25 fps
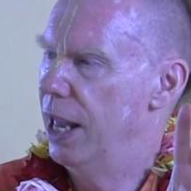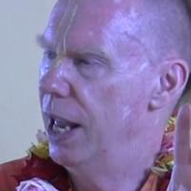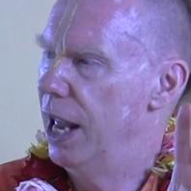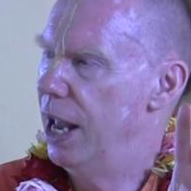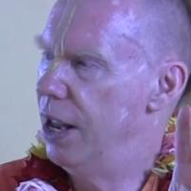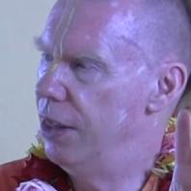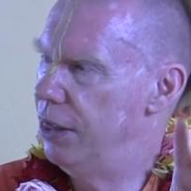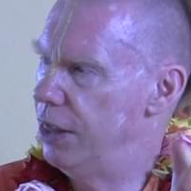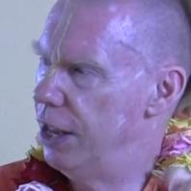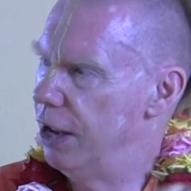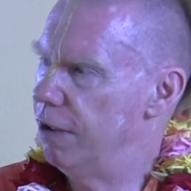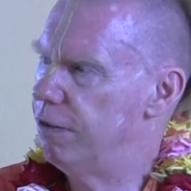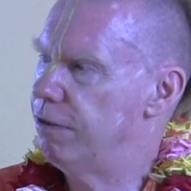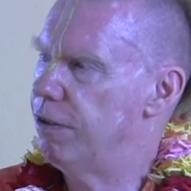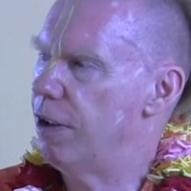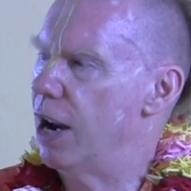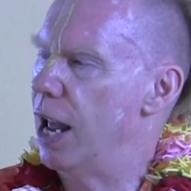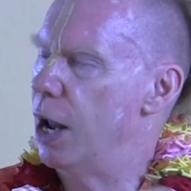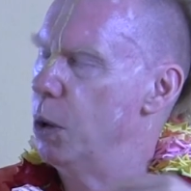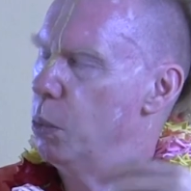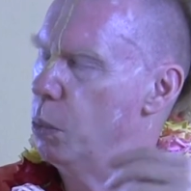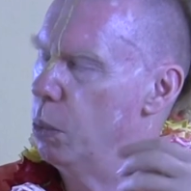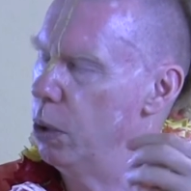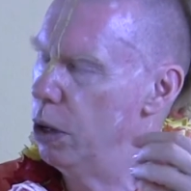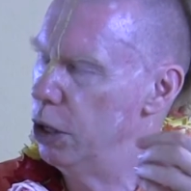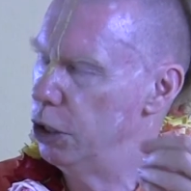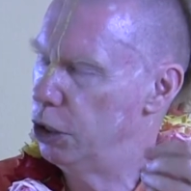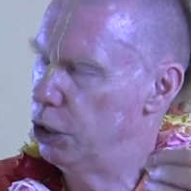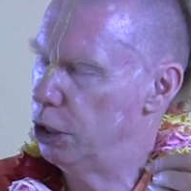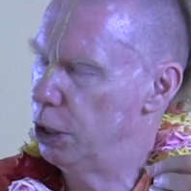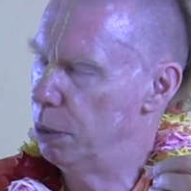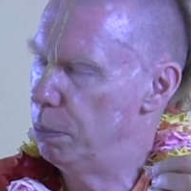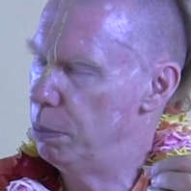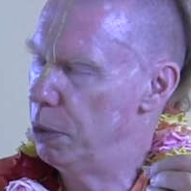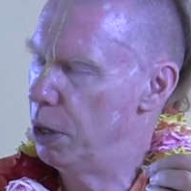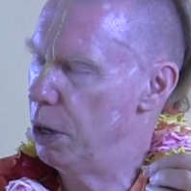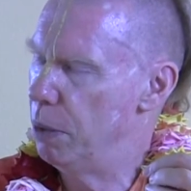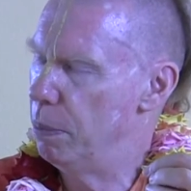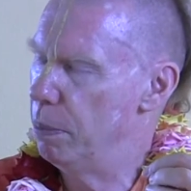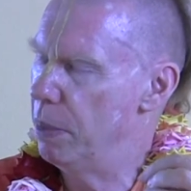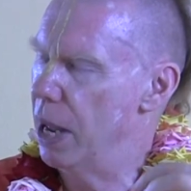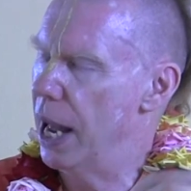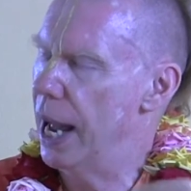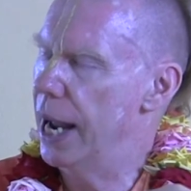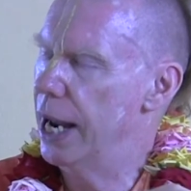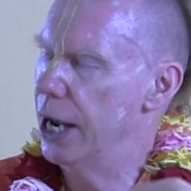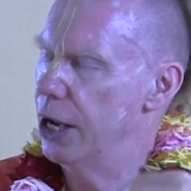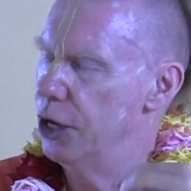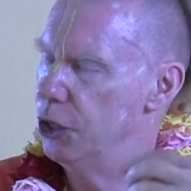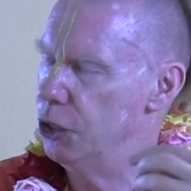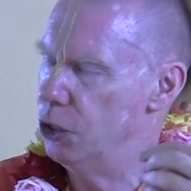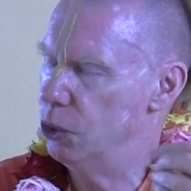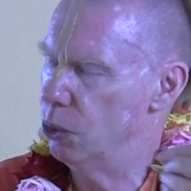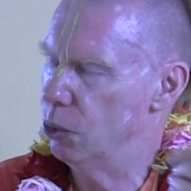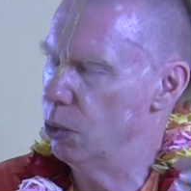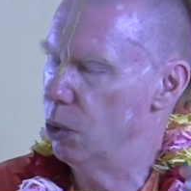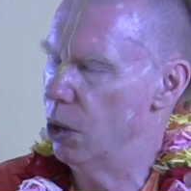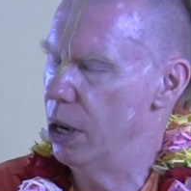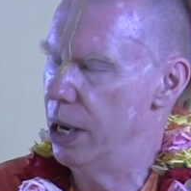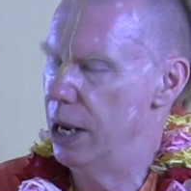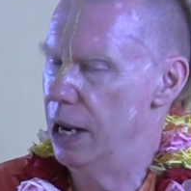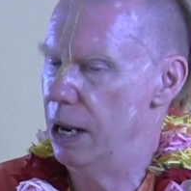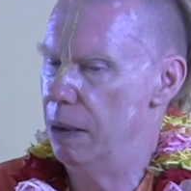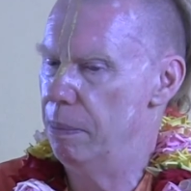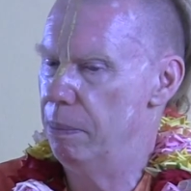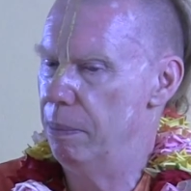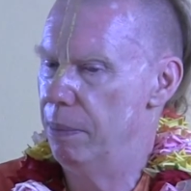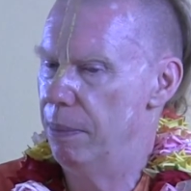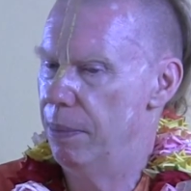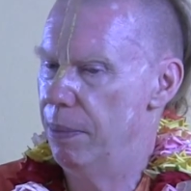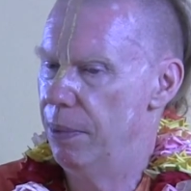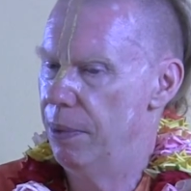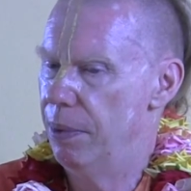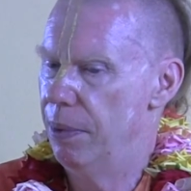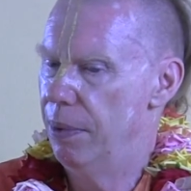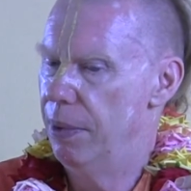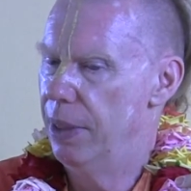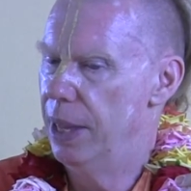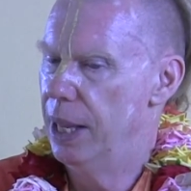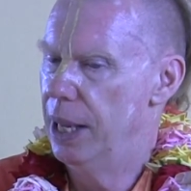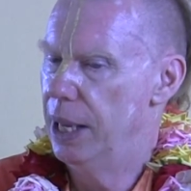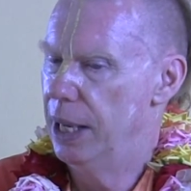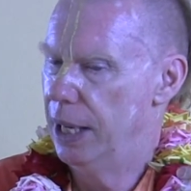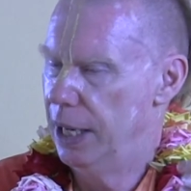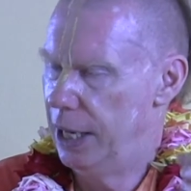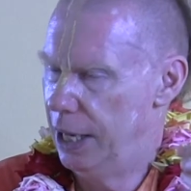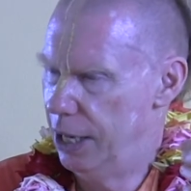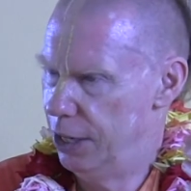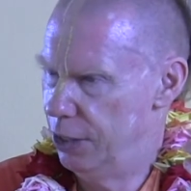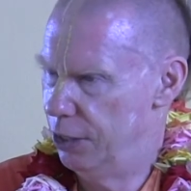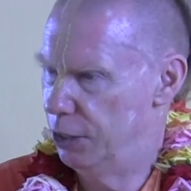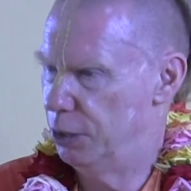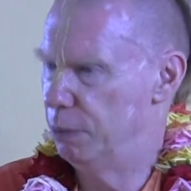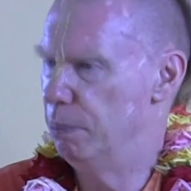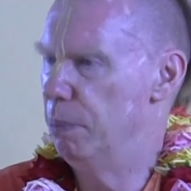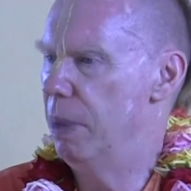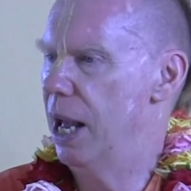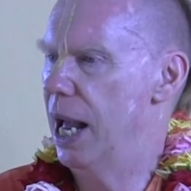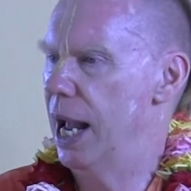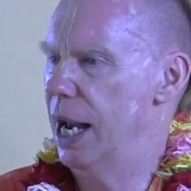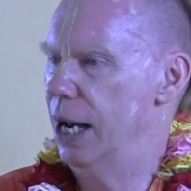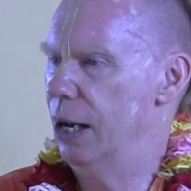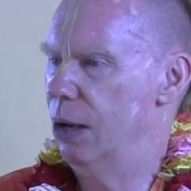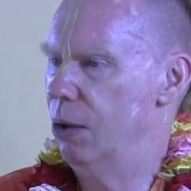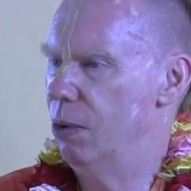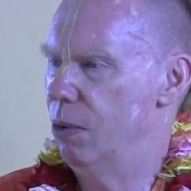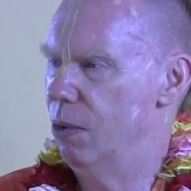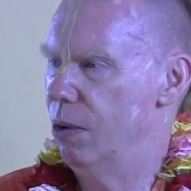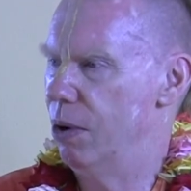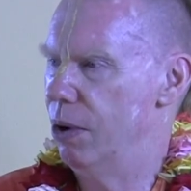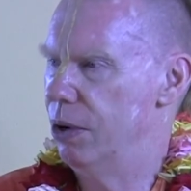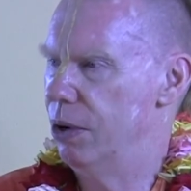And therefore I worship him, I adore him. He is my Lord.